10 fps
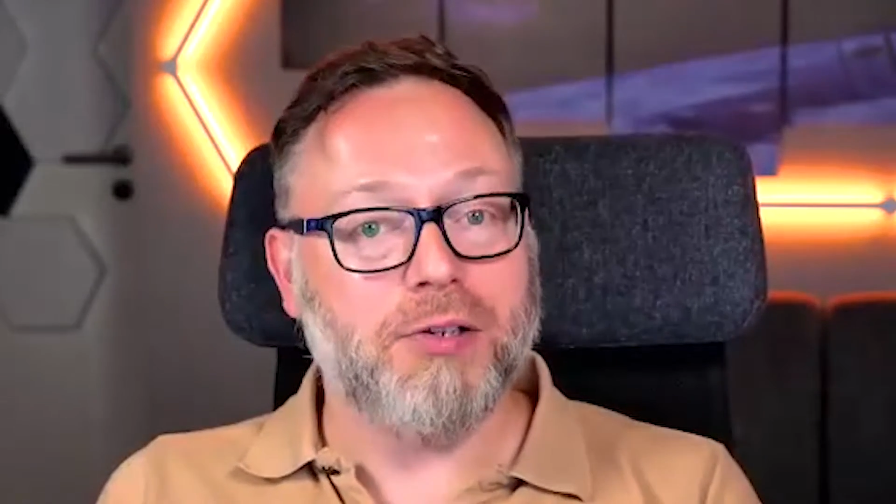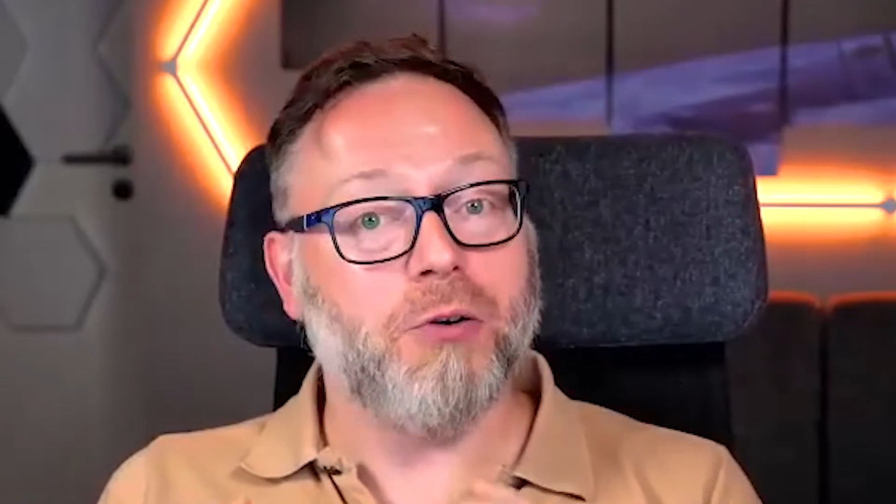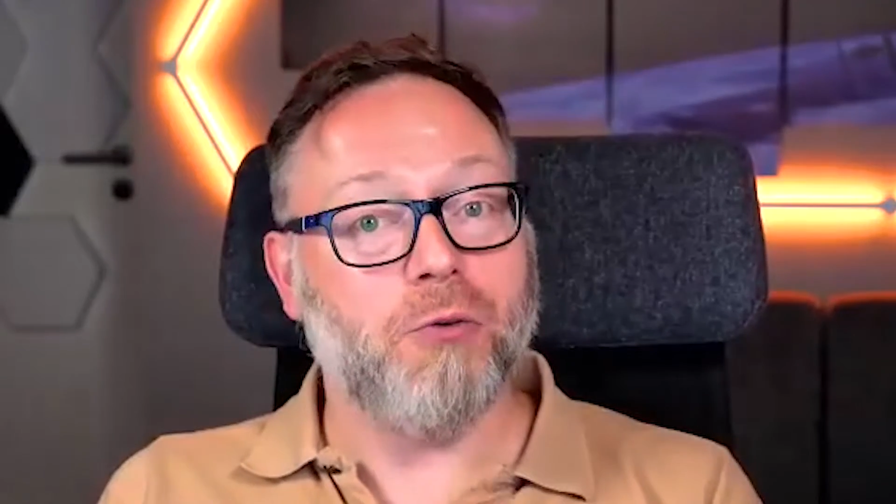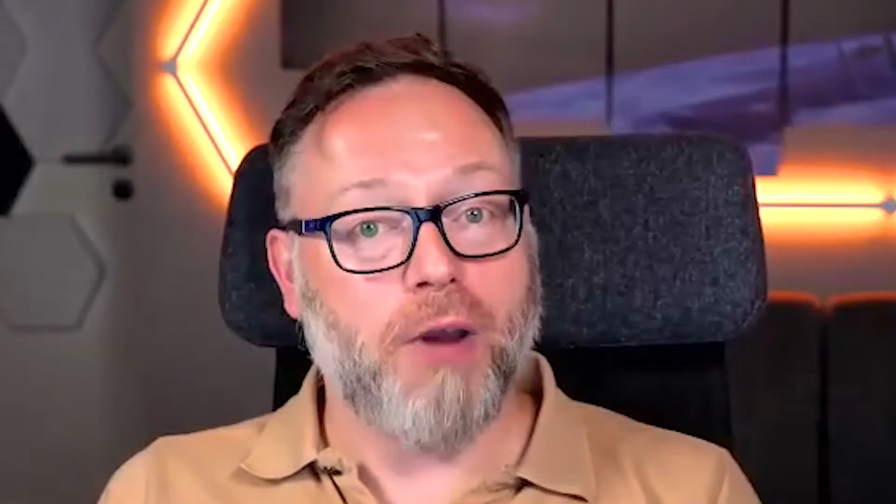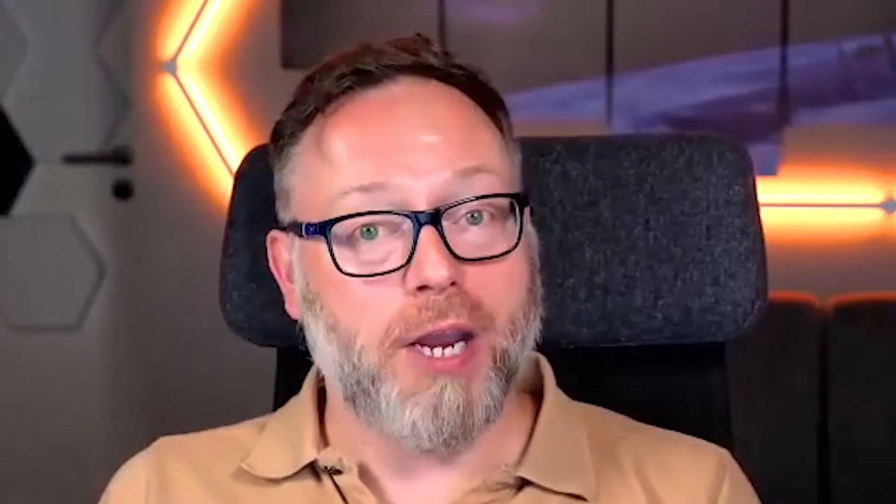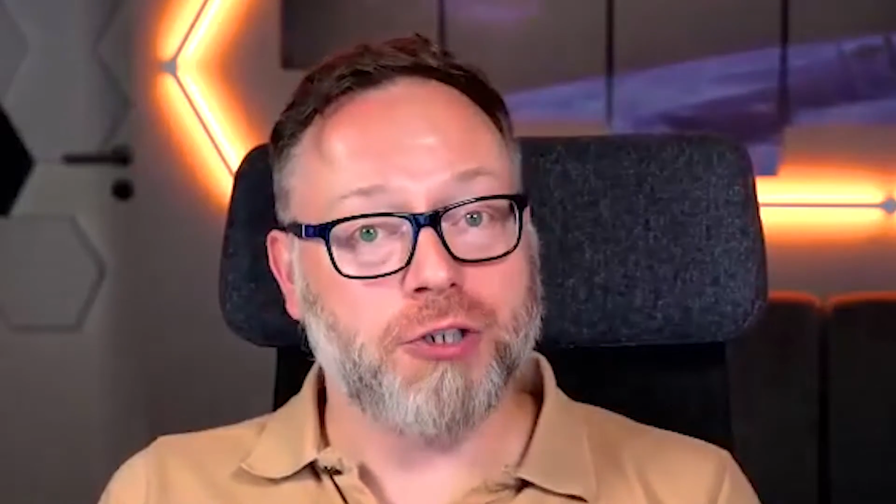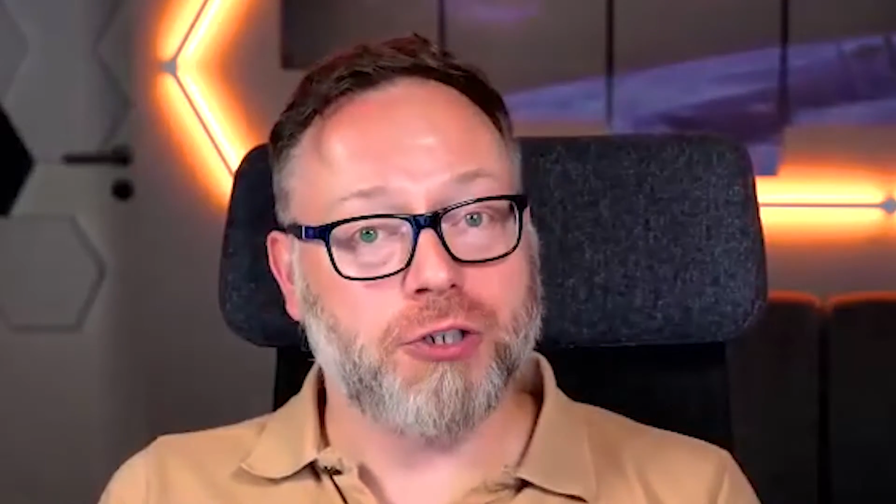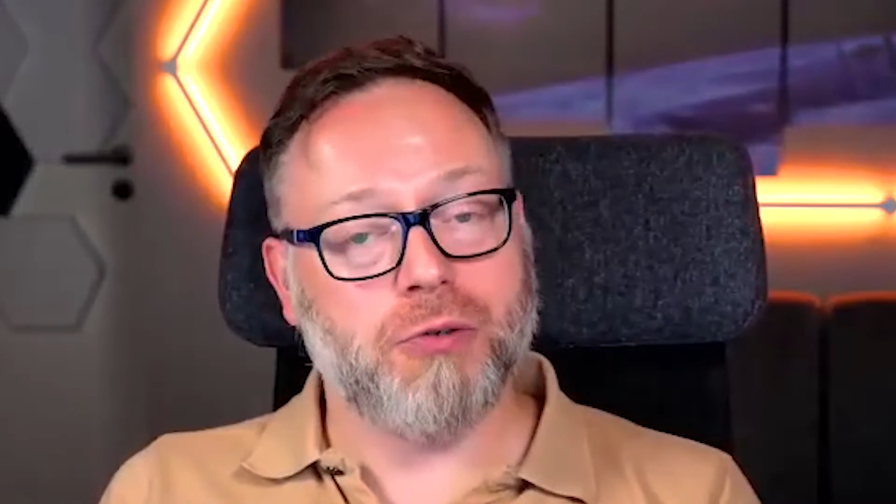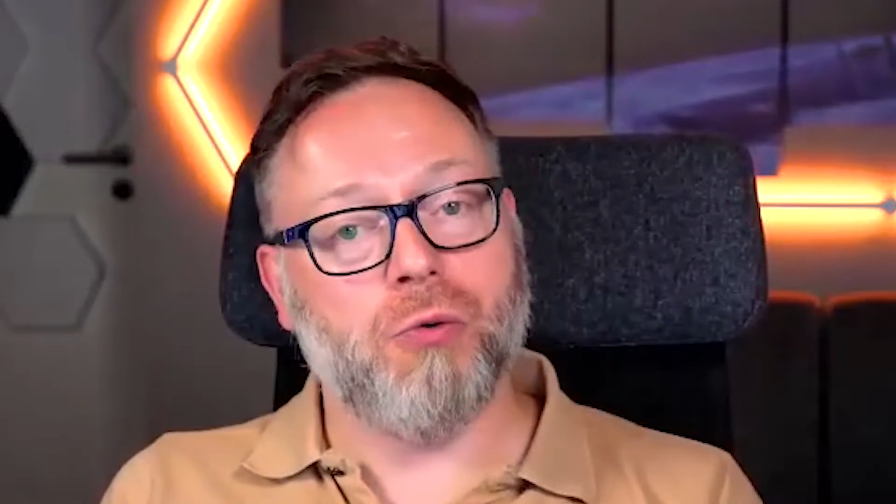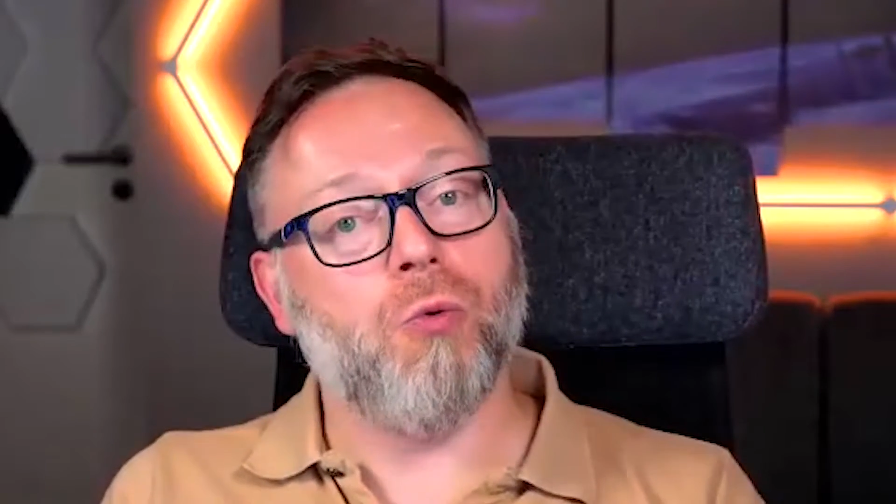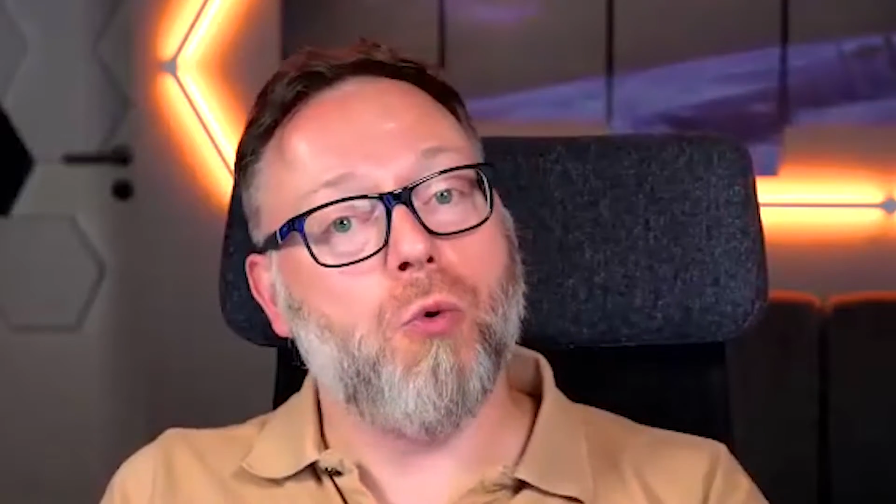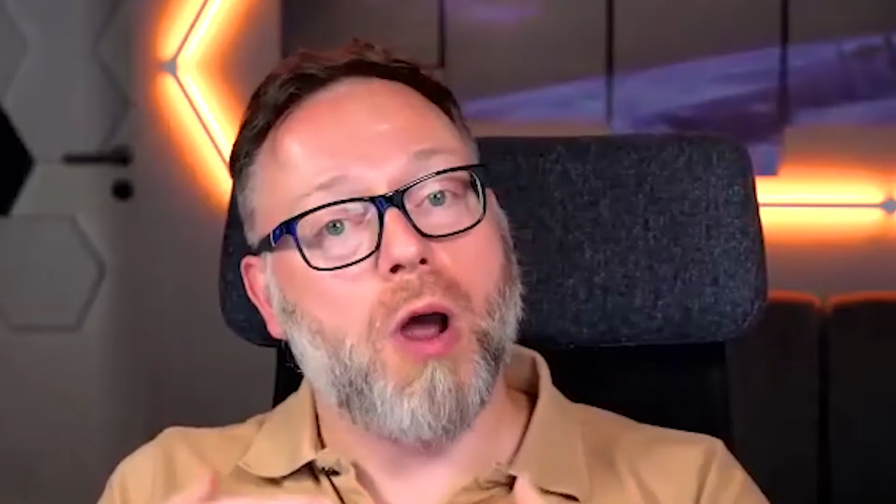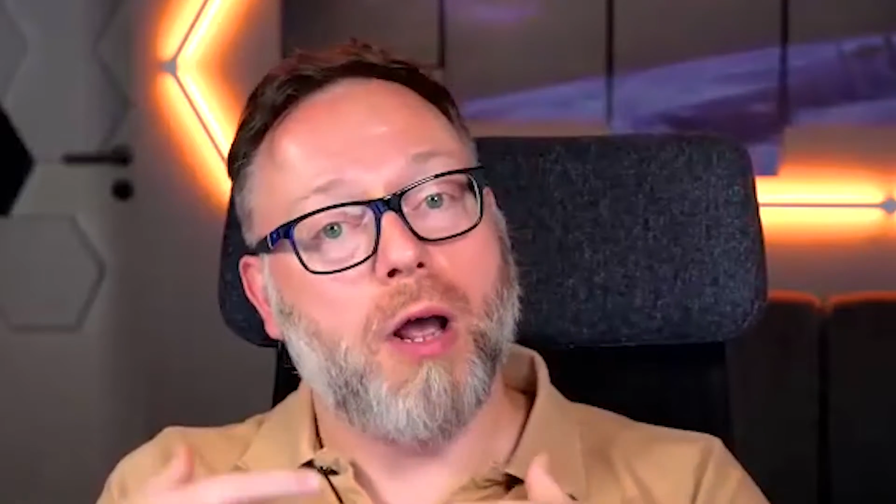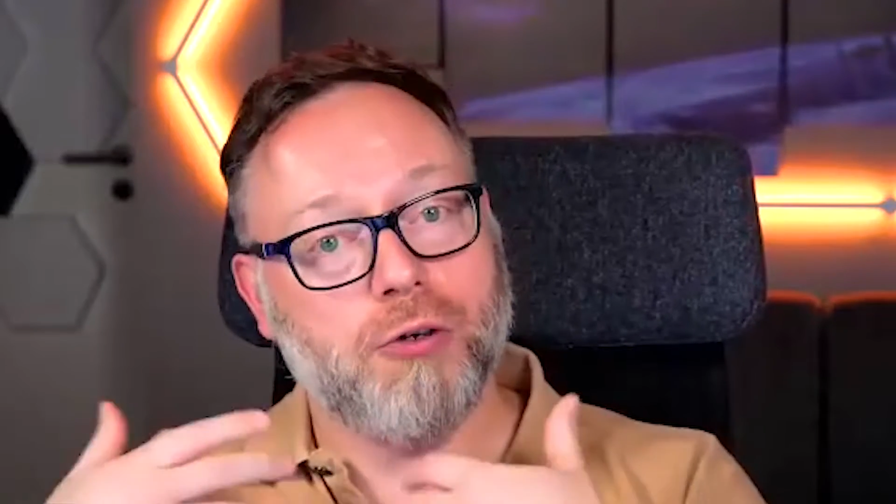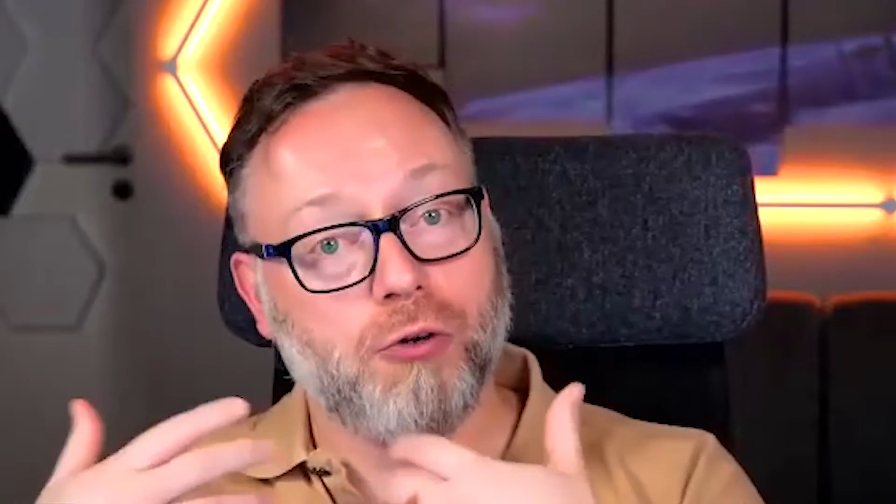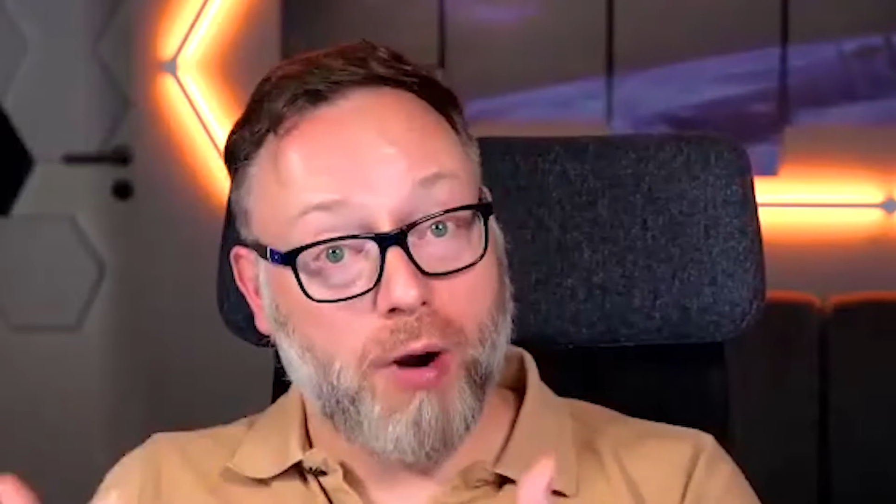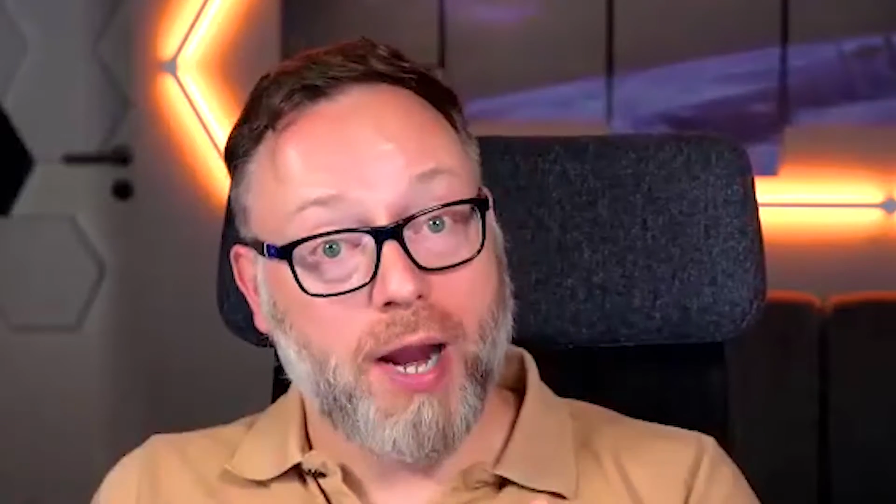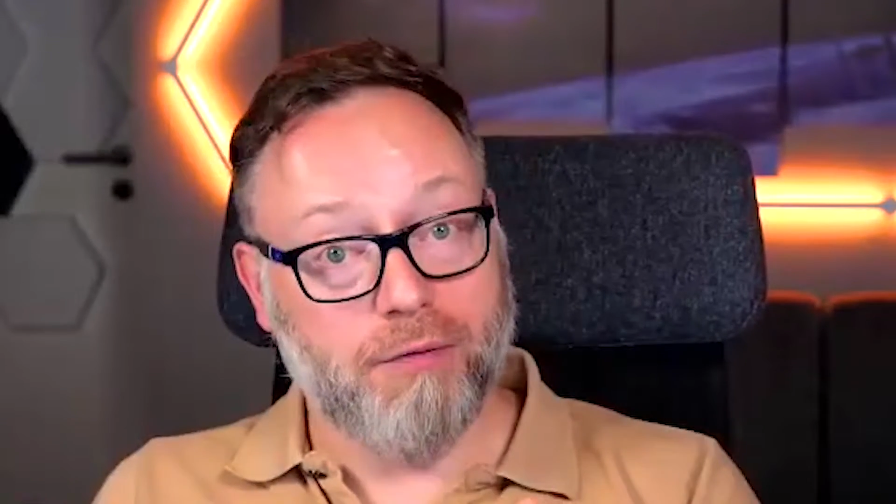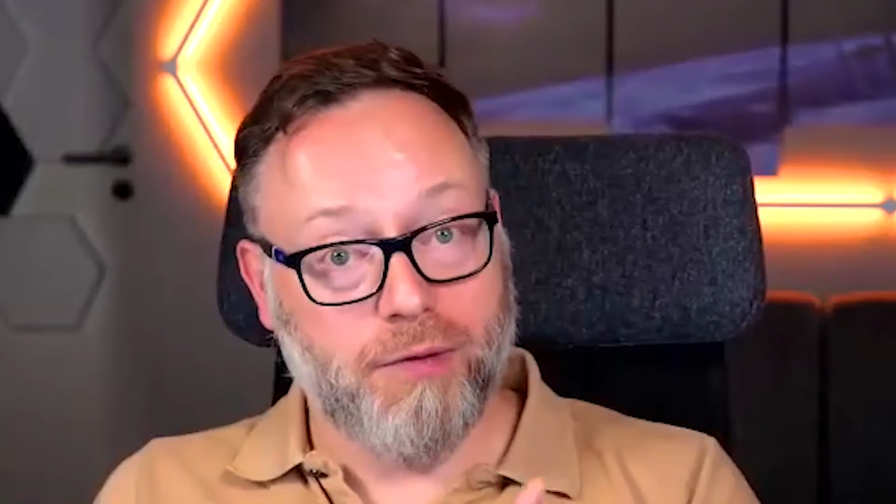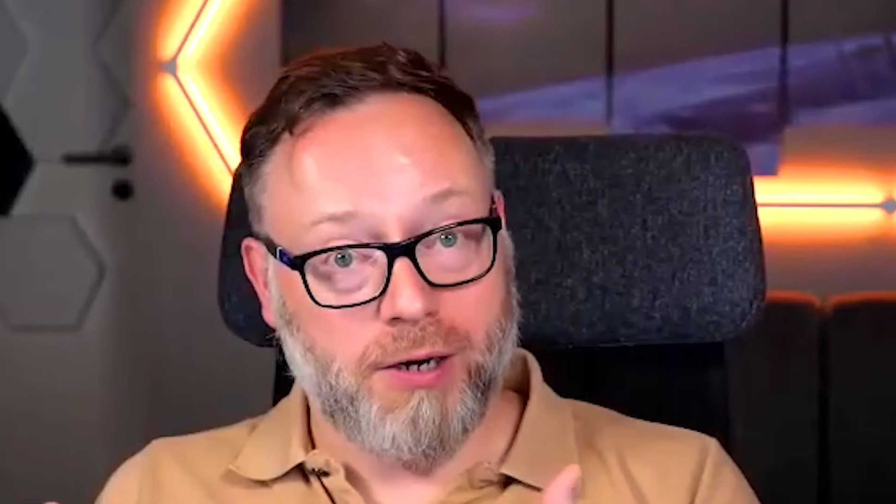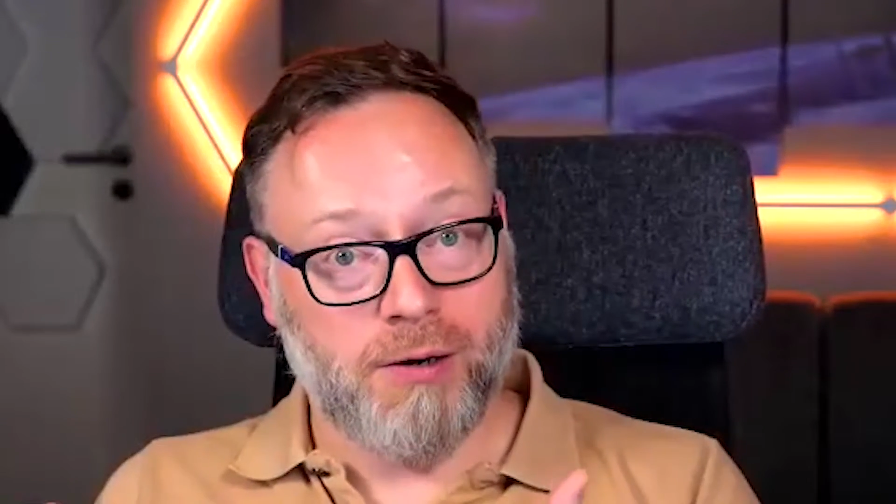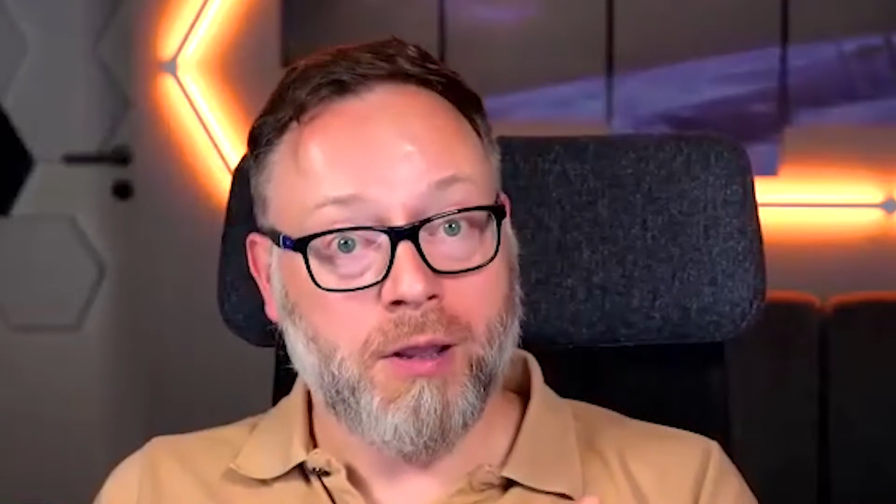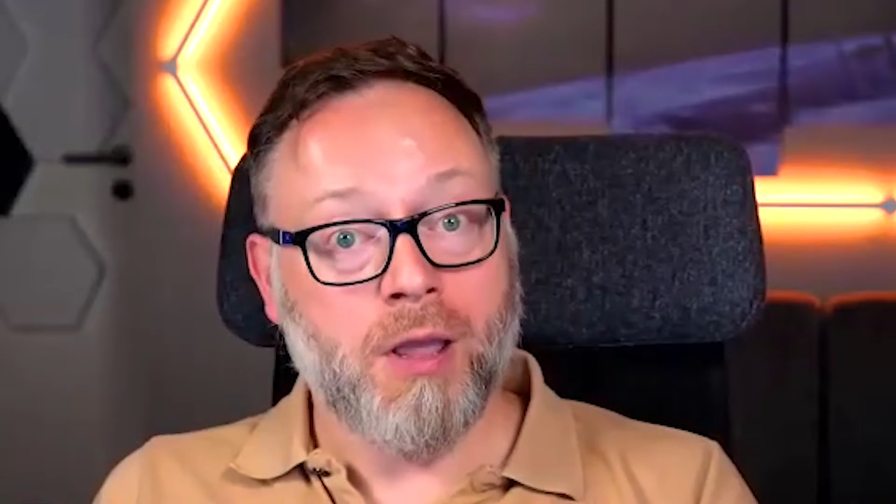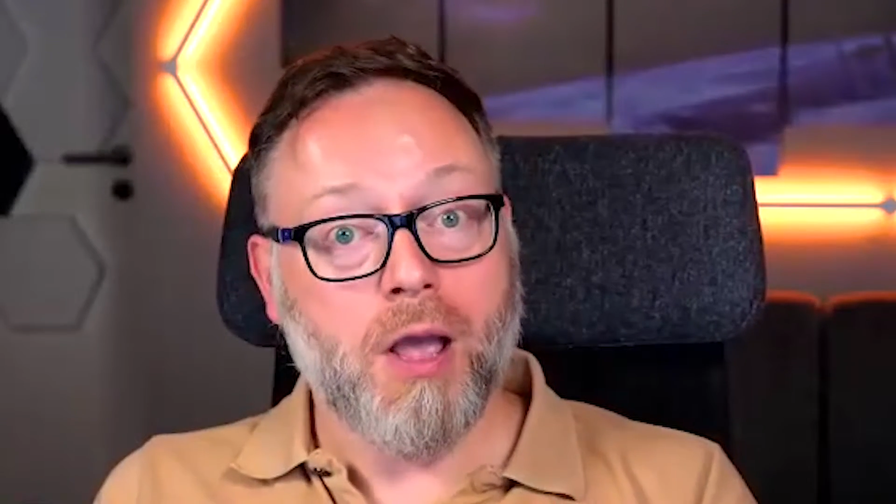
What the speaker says: it's innovation who are driving